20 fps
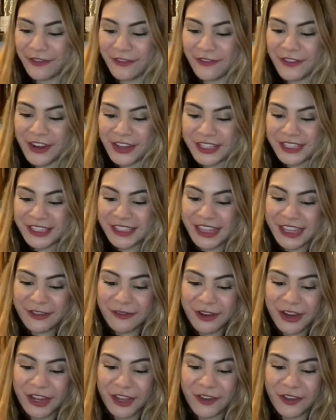first thing
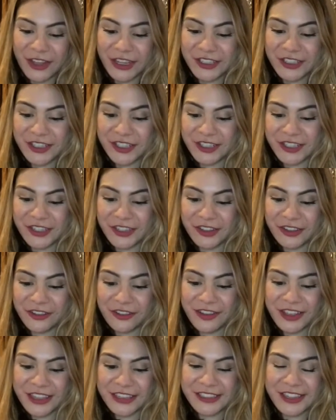we're going to
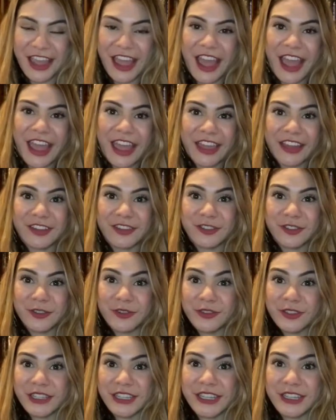do is add
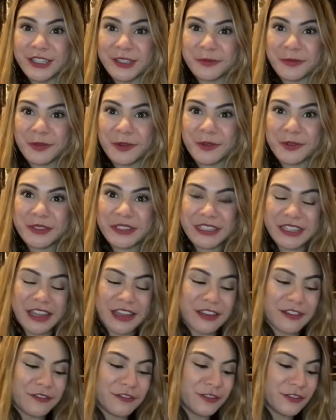2 teaspoons
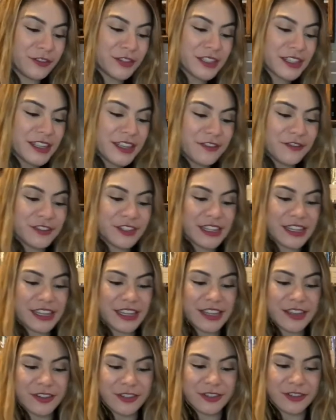of loose leaf
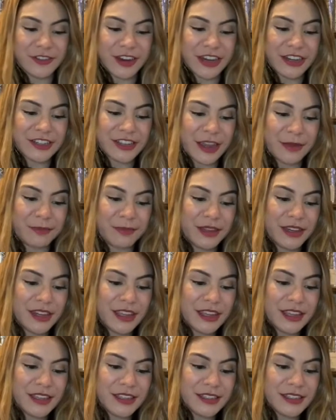tea to our
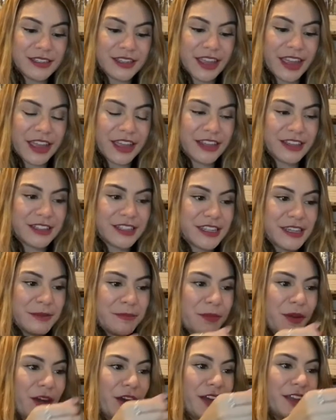Japanese
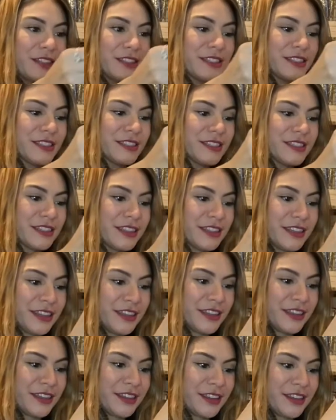teapot.
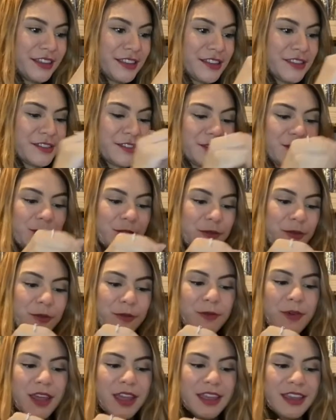So
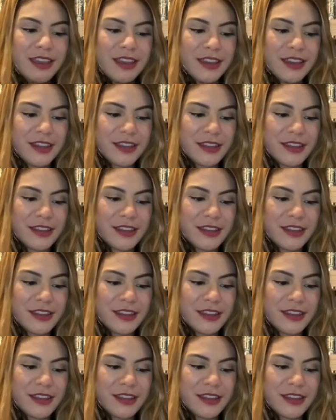1.